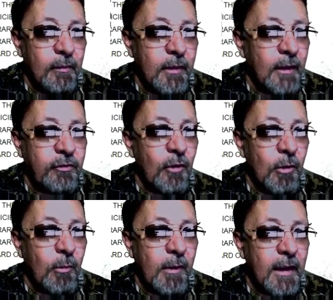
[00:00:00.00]
That's the
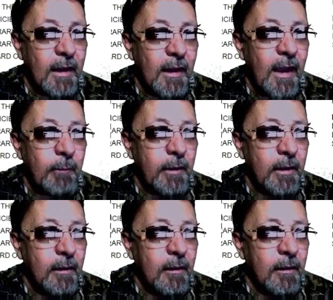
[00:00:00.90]
only way that could happen.
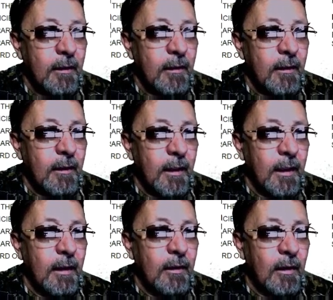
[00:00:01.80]

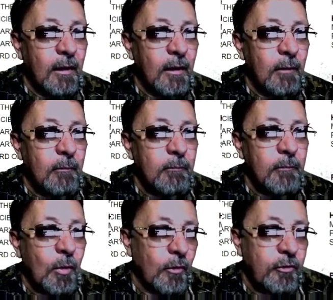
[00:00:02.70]
And
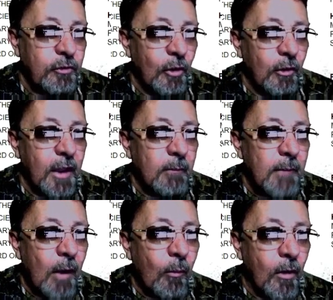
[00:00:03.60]
of course you only got
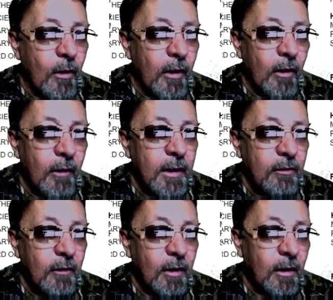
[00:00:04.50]
my word on it.
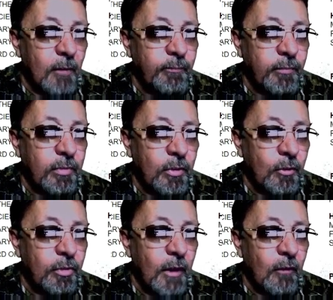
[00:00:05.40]

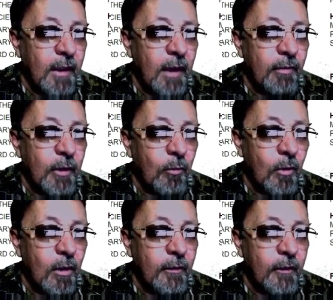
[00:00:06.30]
They're going to have their
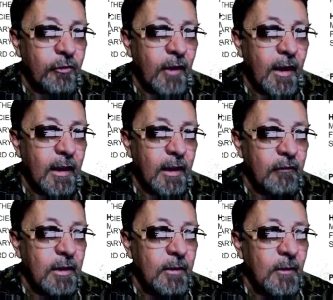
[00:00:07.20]
word, their side of
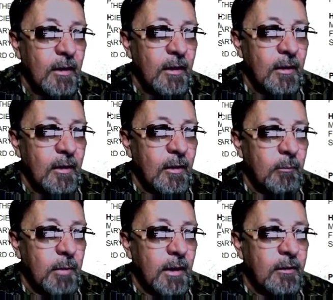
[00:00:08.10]
it,
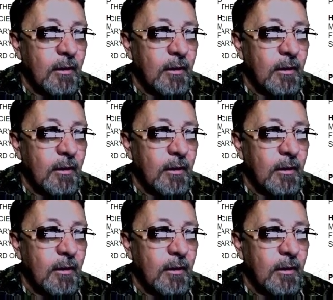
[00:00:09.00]
but